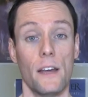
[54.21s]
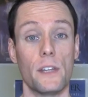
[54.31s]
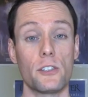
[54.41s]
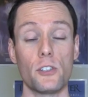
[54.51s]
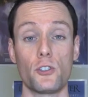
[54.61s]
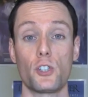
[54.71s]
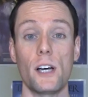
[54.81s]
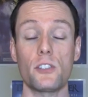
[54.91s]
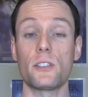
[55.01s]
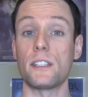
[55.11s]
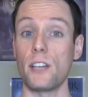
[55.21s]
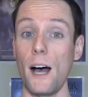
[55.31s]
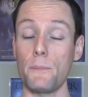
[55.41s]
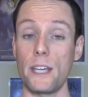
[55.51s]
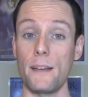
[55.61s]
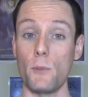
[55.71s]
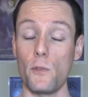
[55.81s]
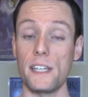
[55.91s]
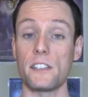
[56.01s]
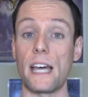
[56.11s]
This is just the top 10
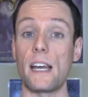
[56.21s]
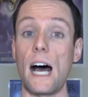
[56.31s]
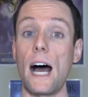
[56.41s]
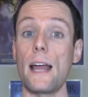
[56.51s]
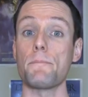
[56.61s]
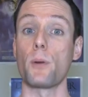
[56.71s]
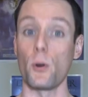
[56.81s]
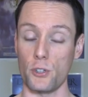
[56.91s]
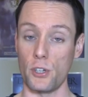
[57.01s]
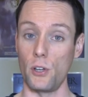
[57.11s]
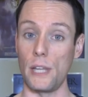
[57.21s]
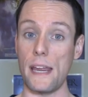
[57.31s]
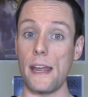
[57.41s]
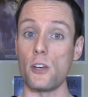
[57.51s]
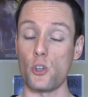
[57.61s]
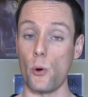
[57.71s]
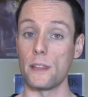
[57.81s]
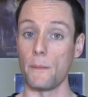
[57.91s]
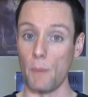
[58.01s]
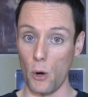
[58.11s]
movies that I personally
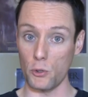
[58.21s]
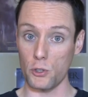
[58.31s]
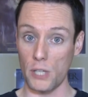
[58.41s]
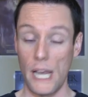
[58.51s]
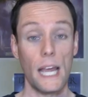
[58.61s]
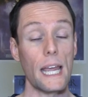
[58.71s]
enjoyed the most.